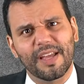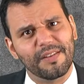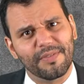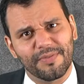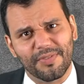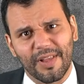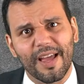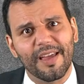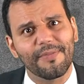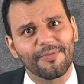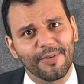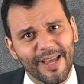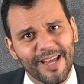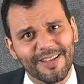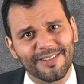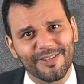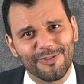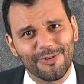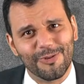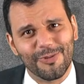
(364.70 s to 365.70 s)
end of life? I
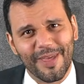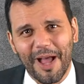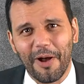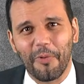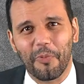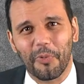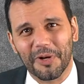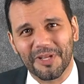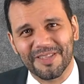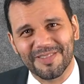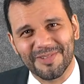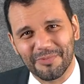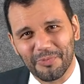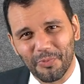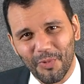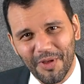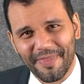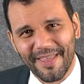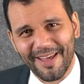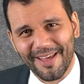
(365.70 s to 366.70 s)
had to do that once
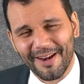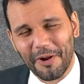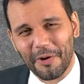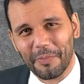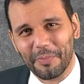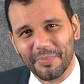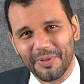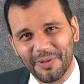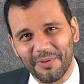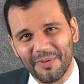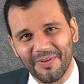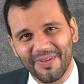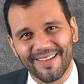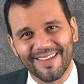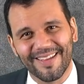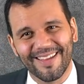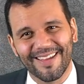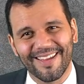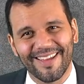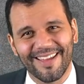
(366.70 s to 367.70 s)
and won that on appeal.
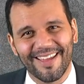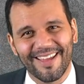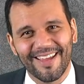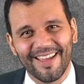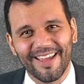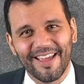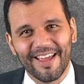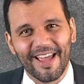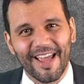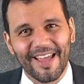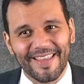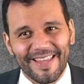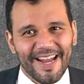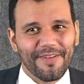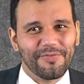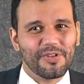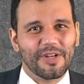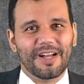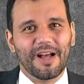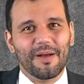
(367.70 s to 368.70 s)
And then I
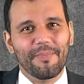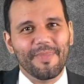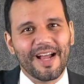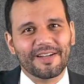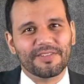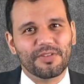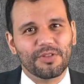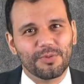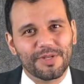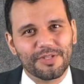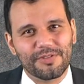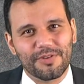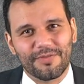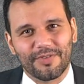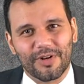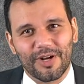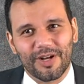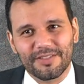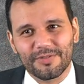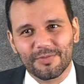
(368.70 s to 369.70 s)
have to come back to the Wizard
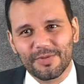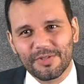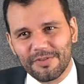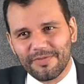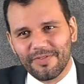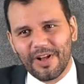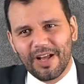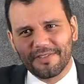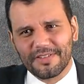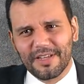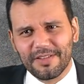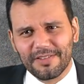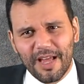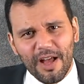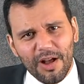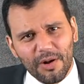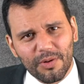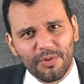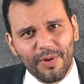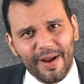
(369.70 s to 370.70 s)
of Oz, and Wizard of Oz goes,
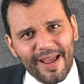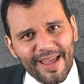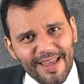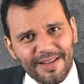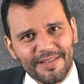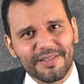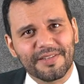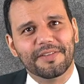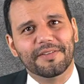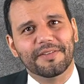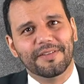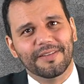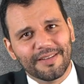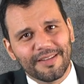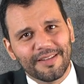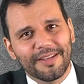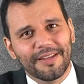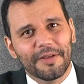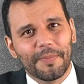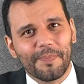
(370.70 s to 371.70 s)
oh, great.
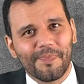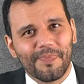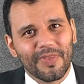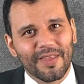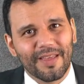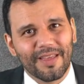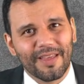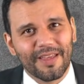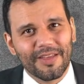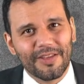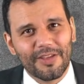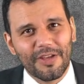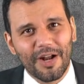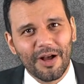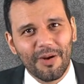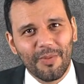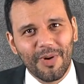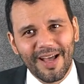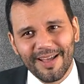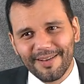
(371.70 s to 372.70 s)
You
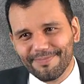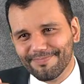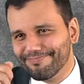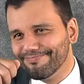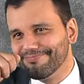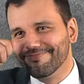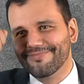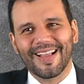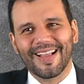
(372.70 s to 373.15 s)
know what?